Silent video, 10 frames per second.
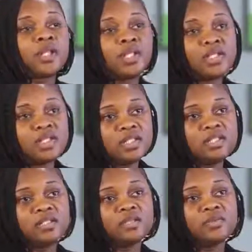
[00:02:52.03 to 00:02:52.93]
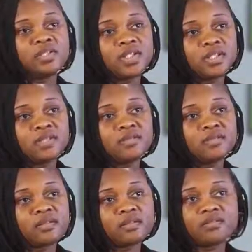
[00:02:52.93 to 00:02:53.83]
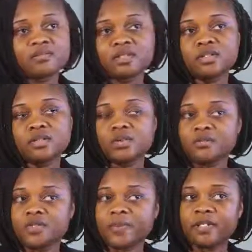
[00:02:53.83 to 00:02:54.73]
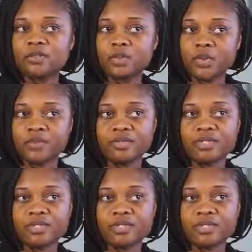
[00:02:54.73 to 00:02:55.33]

then the CET will take that into consideration with respect to lower